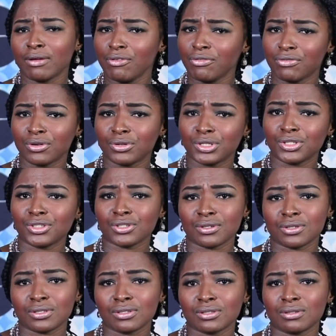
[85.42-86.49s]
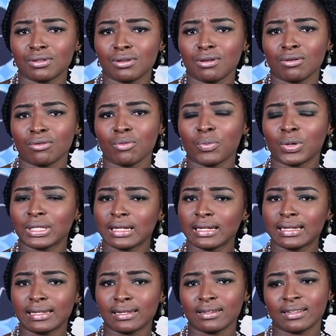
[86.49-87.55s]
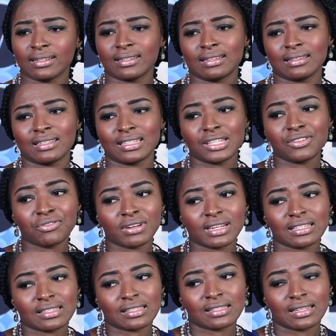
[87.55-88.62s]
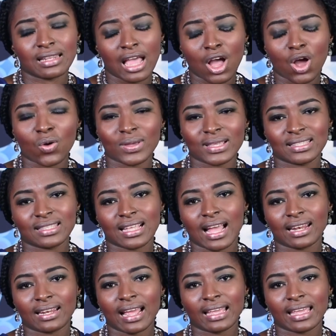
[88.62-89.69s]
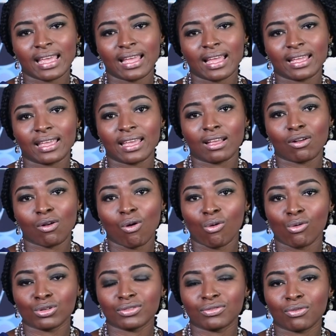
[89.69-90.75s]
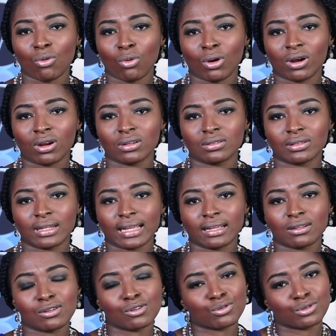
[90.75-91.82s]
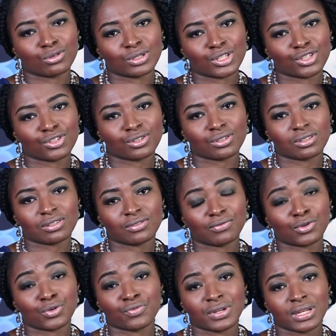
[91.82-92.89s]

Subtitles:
I go for auditions, you know. But the difference now is that I get called for, like, close auditions, for